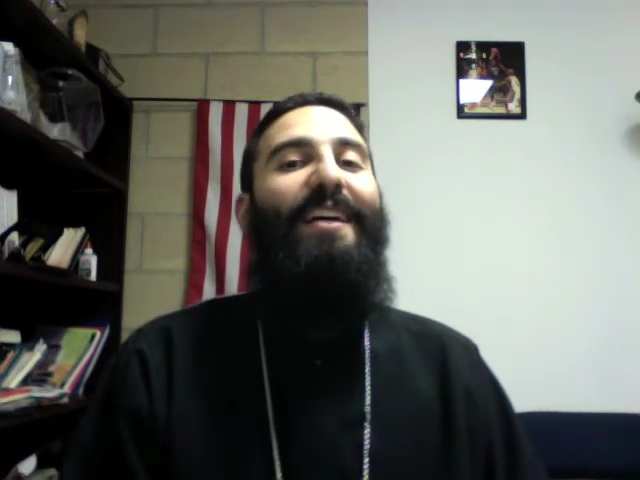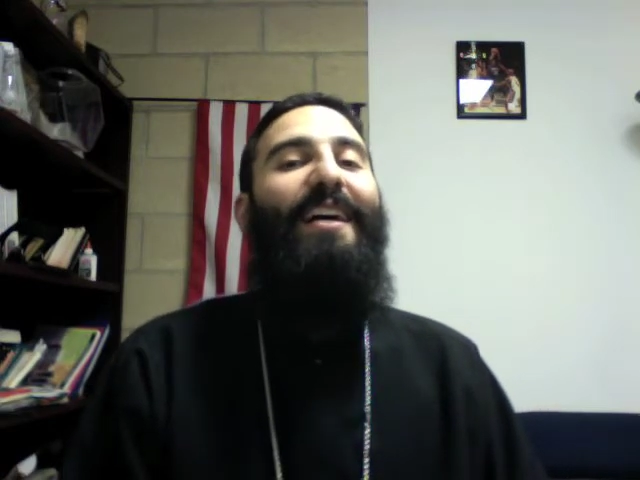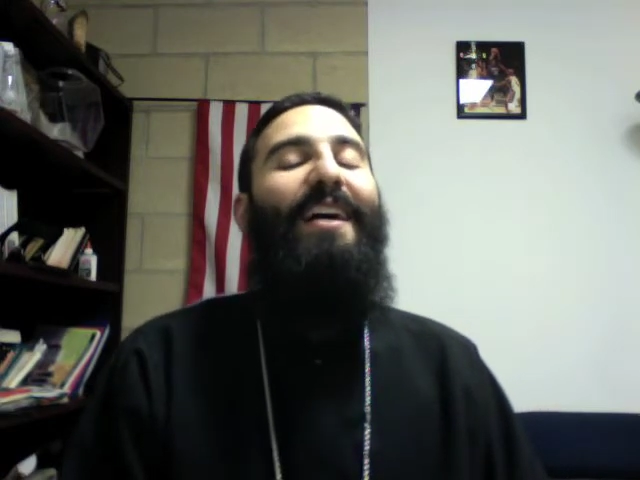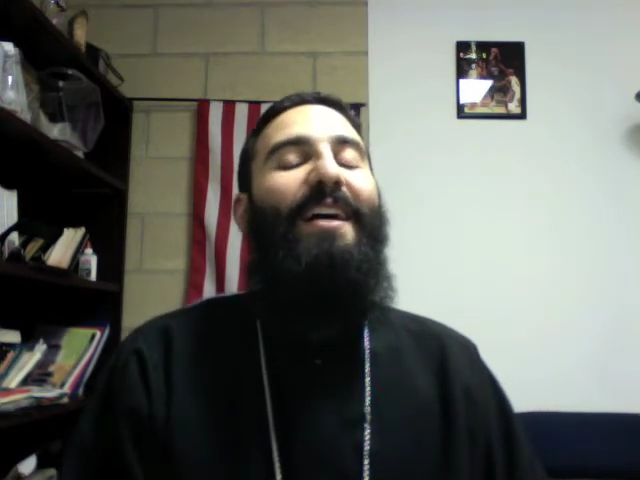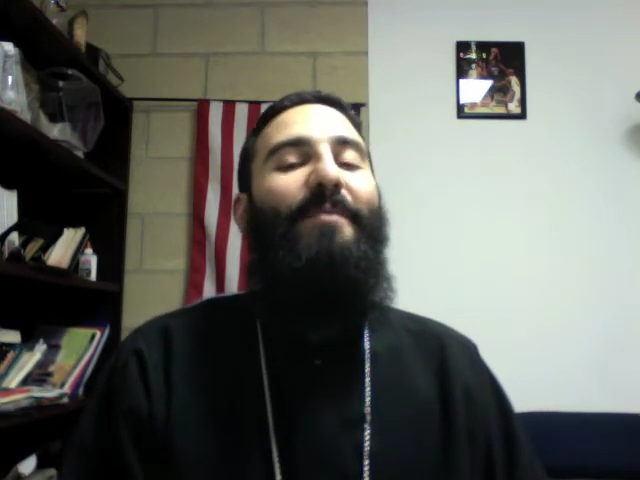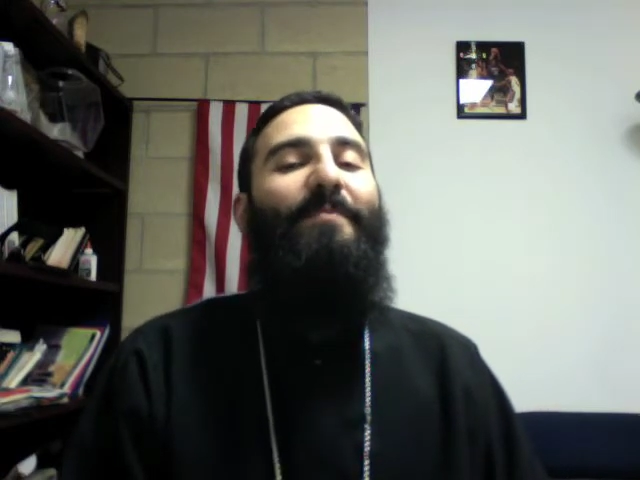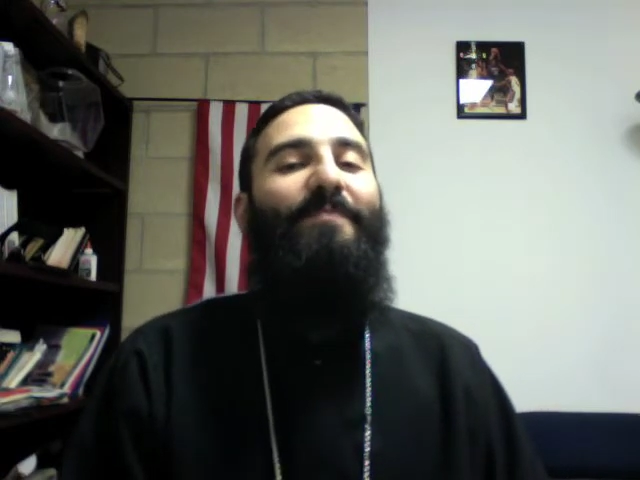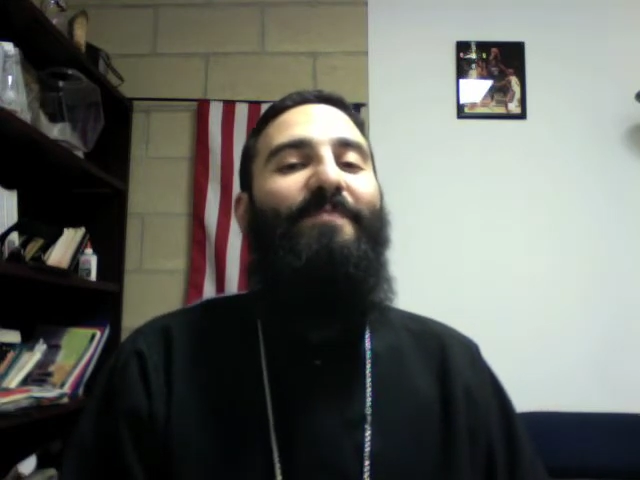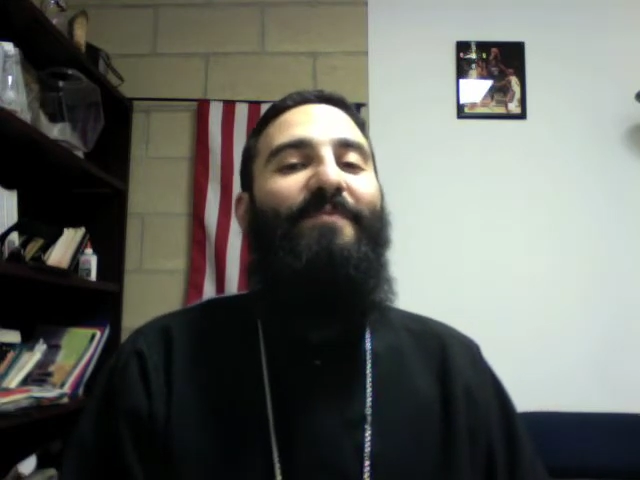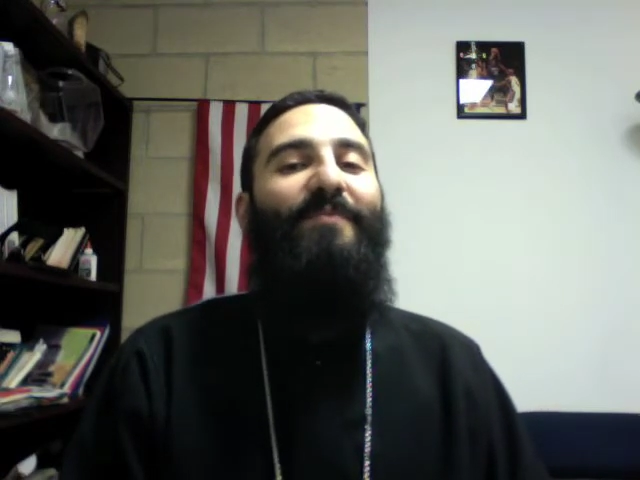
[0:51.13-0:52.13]

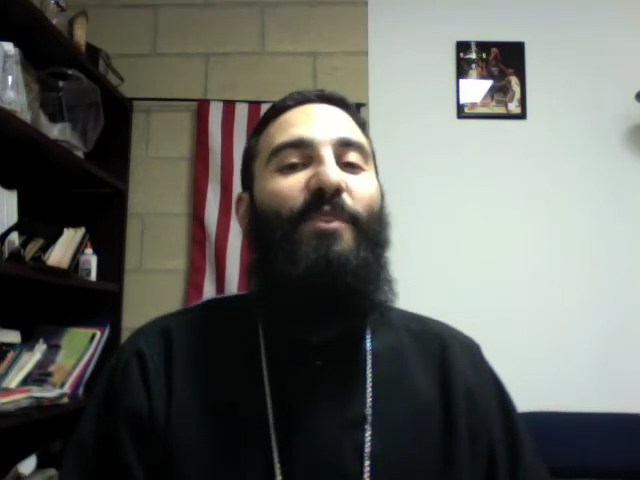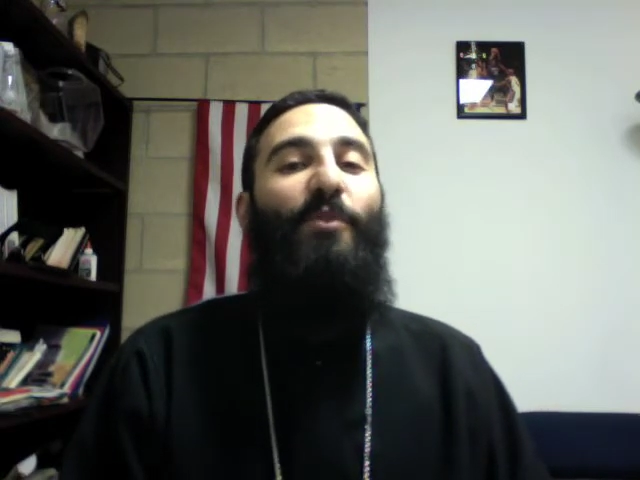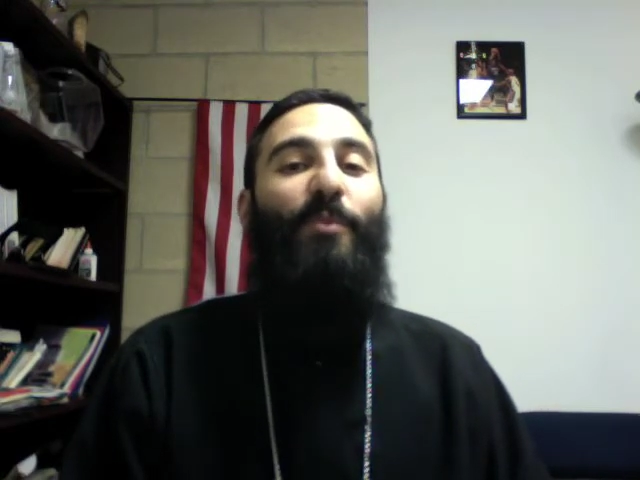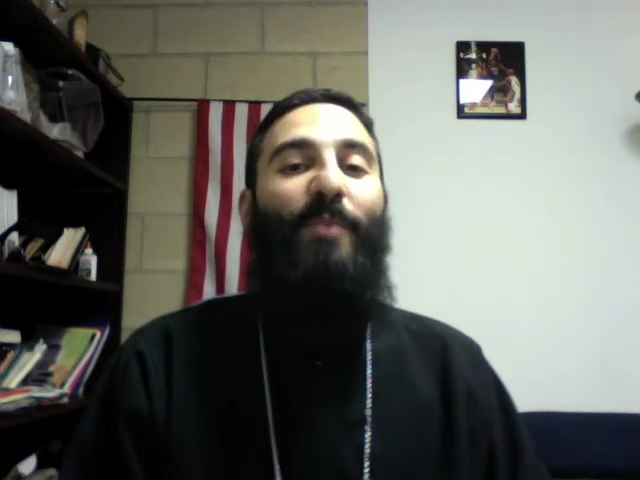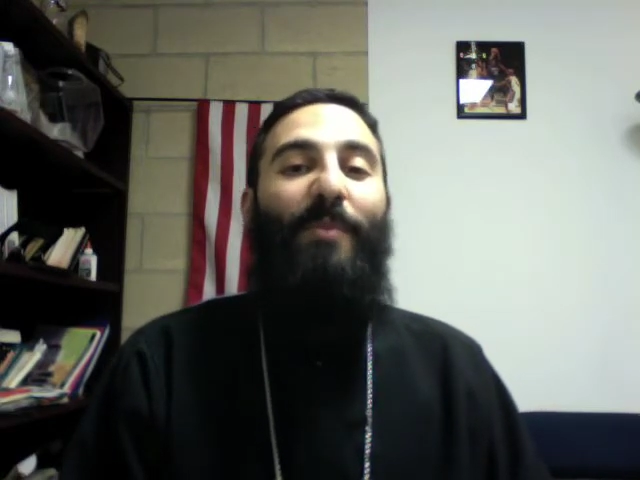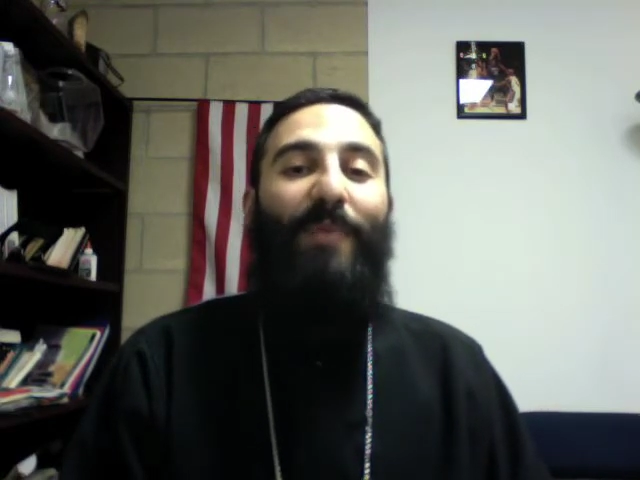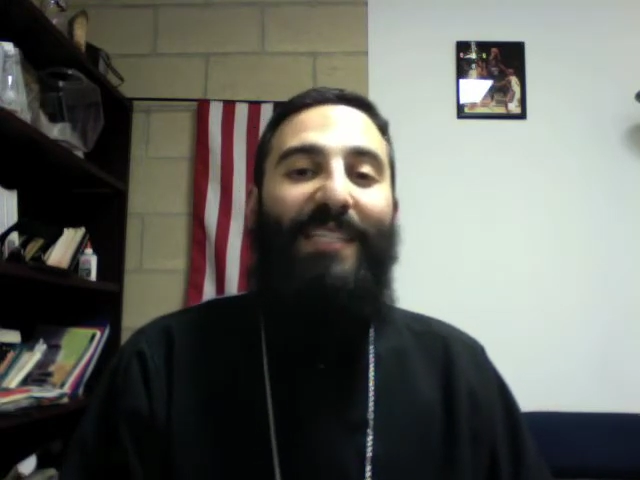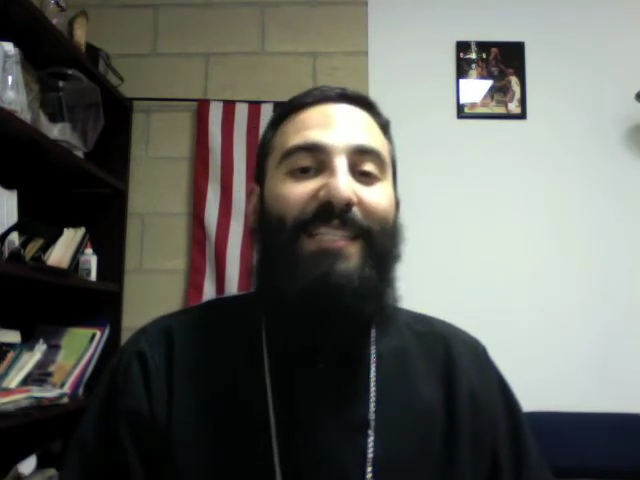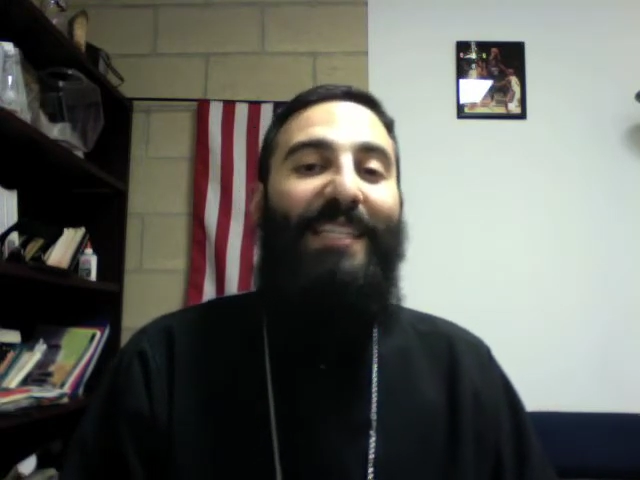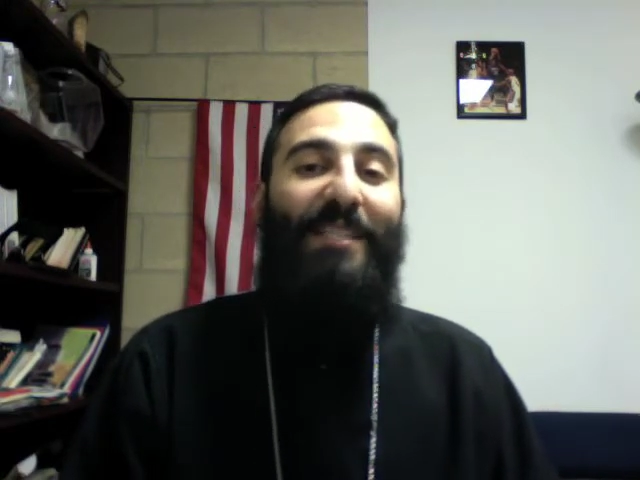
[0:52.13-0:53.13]
you'll be pleasantly